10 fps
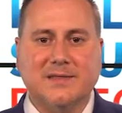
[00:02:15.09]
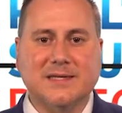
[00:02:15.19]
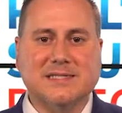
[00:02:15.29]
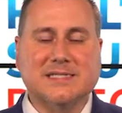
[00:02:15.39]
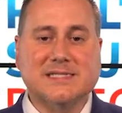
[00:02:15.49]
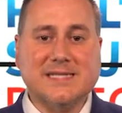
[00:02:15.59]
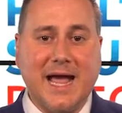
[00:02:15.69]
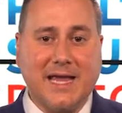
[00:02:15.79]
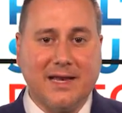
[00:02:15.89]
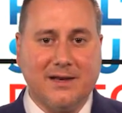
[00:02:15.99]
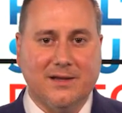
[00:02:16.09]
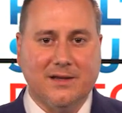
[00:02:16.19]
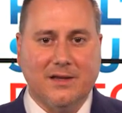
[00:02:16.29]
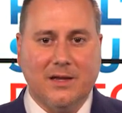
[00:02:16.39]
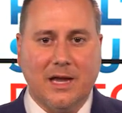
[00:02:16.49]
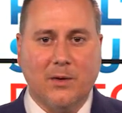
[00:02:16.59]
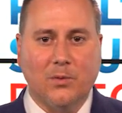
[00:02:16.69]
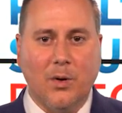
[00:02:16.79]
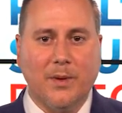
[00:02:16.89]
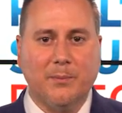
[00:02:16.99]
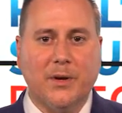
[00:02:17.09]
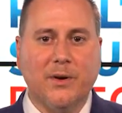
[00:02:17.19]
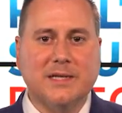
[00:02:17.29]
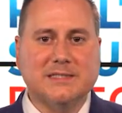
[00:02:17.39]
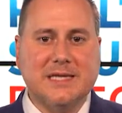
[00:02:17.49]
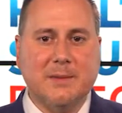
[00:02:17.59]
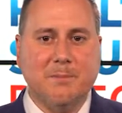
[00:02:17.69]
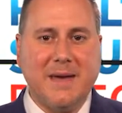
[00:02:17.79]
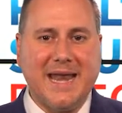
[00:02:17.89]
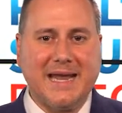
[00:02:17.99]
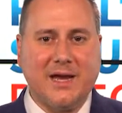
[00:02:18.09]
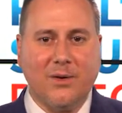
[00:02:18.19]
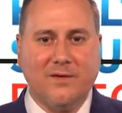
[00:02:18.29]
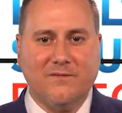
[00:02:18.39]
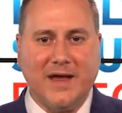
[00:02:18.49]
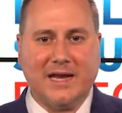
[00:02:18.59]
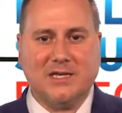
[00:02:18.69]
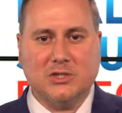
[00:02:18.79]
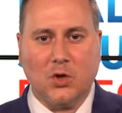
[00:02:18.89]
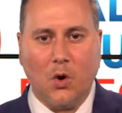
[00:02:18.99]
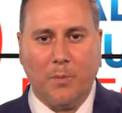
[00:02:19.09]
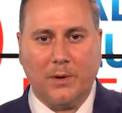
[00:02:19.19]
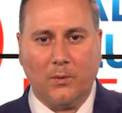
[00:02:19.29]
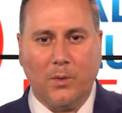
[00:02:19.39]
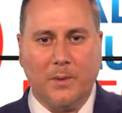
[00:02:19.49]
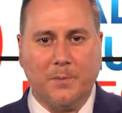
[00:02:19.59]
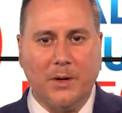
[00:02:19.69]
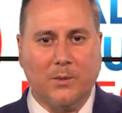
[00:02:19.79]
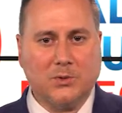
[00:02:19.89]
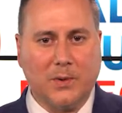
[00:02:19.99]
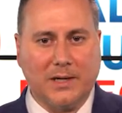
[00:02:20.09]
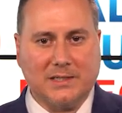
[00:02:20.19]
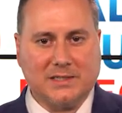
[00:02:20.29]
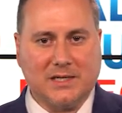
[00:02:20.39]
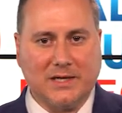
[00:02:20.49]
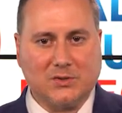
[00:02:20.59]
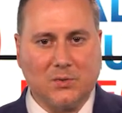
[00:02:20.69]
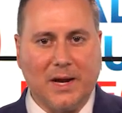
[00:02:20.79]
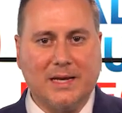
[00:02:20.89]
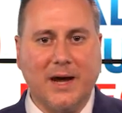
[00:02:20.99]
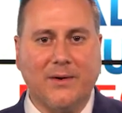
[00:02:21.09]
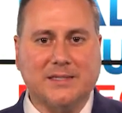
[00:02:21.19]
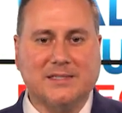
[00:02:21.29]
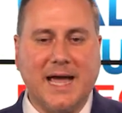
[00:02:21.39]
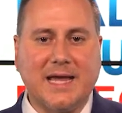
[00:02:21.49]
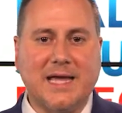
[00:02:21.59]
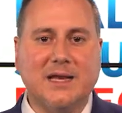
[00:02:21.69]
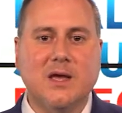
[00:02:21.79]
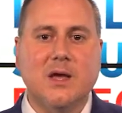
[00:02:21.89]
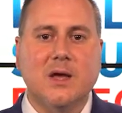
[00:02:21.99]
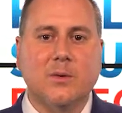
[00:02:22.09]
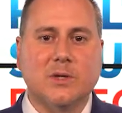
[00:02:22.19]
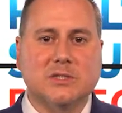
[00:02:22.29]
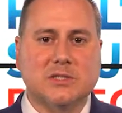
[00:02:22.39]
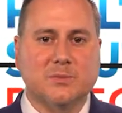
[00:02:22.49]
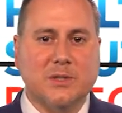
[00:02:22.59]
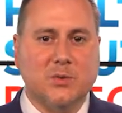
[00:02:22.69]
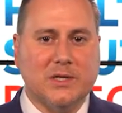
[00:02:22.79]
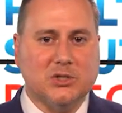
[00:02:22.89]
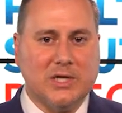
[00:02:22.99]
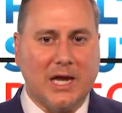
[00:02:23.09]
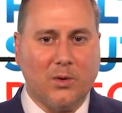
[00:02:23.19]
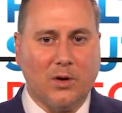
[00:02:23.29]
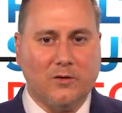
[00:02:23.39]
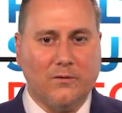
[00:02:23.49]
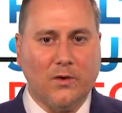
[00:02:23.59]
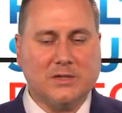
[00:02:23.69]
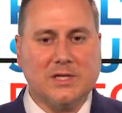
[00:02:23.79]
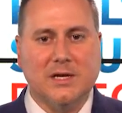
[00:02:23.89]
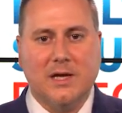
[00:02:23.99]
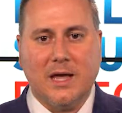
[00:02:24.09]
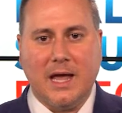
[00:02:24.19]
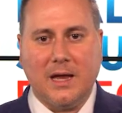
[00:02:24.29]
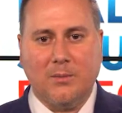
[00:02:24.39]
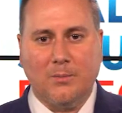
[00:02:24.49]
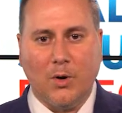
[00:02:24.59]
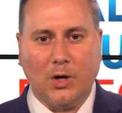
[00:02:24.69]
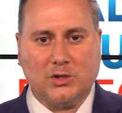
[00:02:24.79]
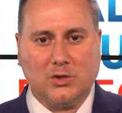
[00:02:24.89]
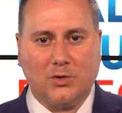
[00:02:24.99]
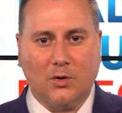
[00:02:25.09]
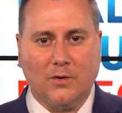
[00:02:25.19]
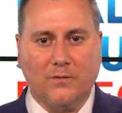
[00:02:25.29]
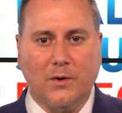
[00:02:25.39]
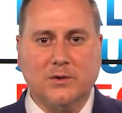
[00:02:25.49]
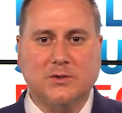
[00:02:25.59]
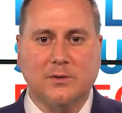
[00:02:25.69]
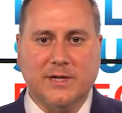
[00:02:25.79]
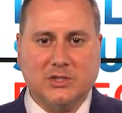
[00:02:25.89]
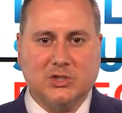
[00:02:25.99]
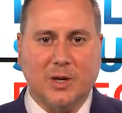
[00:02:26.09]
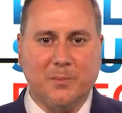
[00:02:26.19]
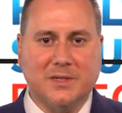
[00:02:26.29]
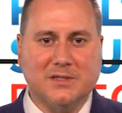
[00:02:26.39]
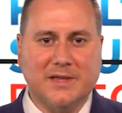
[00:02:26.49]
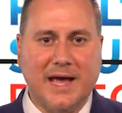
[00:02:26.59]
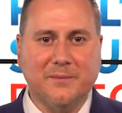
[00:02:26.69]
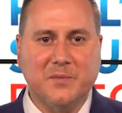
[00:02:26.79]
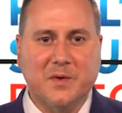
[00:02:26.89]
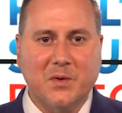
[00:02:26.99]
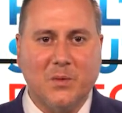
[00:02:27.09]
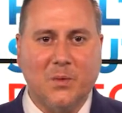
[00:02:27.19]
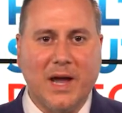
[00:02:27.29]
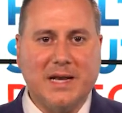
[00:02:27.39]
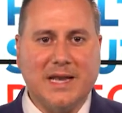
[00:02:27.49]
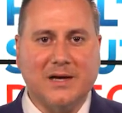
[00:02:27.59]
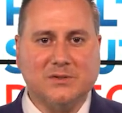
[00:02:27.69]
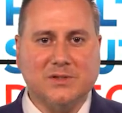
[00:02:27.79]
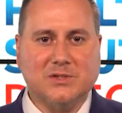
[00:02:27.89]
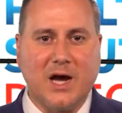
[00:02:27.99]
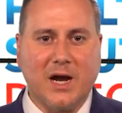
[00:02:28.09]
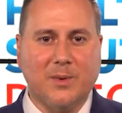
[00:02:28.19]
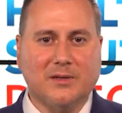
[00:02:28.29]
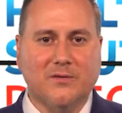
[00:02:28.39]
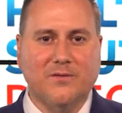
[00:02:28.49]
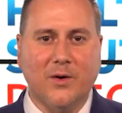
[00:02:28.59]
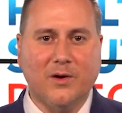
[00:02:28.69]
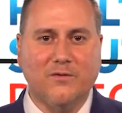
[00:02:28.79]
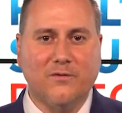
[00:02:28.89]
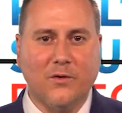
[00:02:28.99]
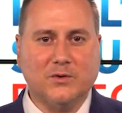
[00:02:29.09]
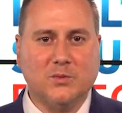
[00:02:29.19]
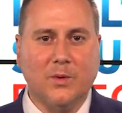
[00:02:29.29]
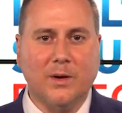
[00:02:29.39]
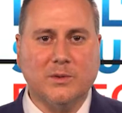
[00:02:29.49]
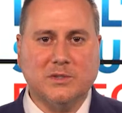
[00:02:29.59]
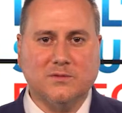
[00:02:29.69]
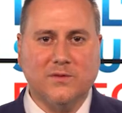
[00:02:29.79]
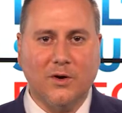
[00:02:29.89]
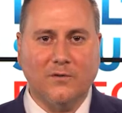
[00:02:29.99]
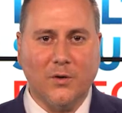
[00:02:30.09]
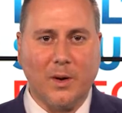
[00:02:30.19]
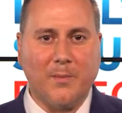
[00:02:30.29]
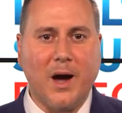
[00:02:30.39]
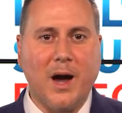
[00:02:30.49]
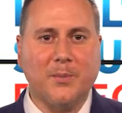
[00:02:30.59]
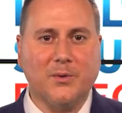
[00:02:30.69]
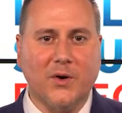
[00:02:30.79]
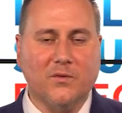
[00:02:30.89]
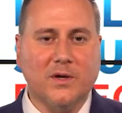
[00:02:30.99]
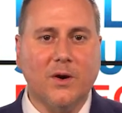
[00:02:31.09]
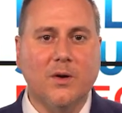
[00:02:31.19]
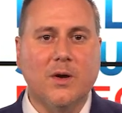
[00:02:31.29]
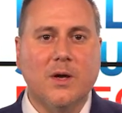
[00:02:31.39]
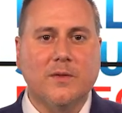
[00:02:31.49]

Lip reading: The second enrollment period is the Medicare Advantage Open Enrollment Period, which we're going to discuss right now in a second, which is between January 1st and March 31st. So let's jump into that right now. So let's talk about the very first one, which is very, very popular every year.